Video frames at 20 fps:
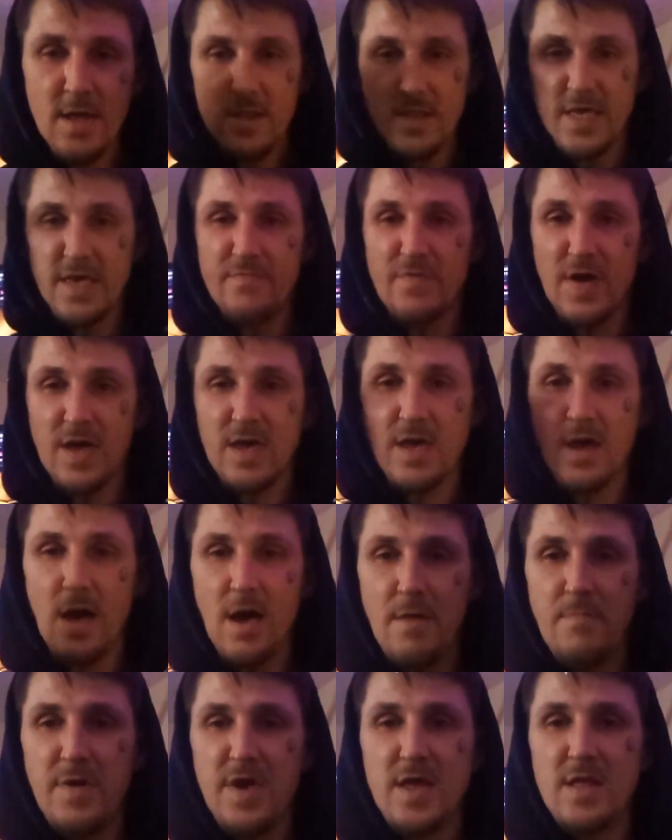Leave a
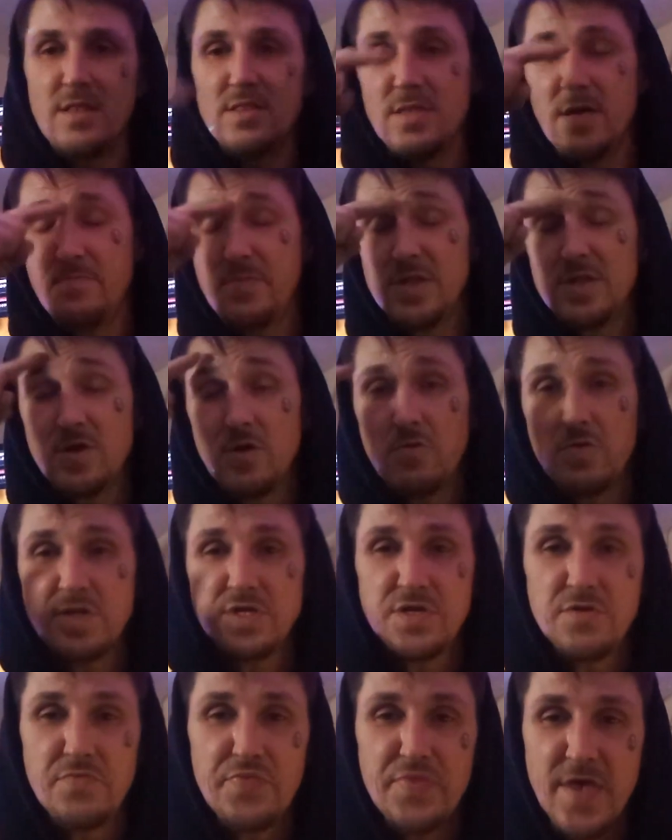comment. Let me know
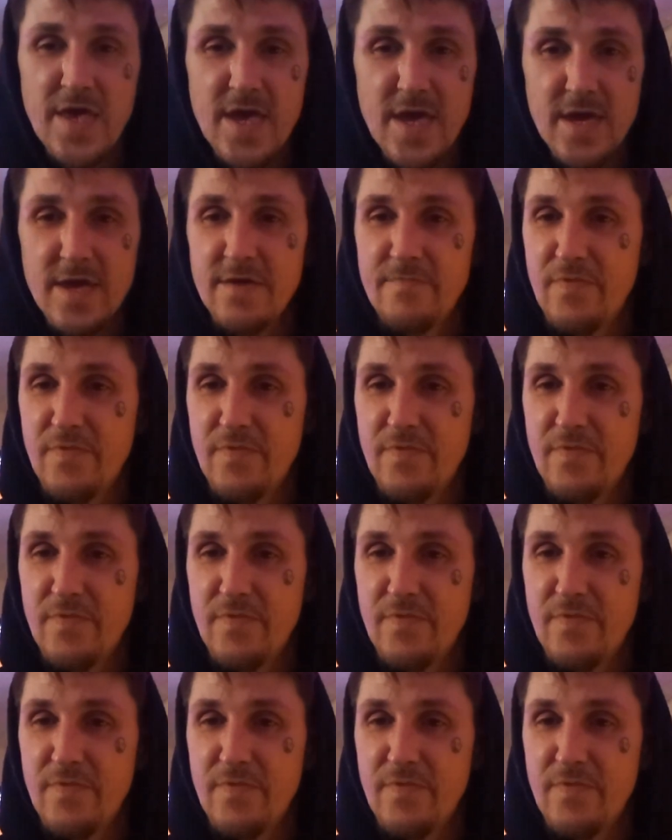what you think.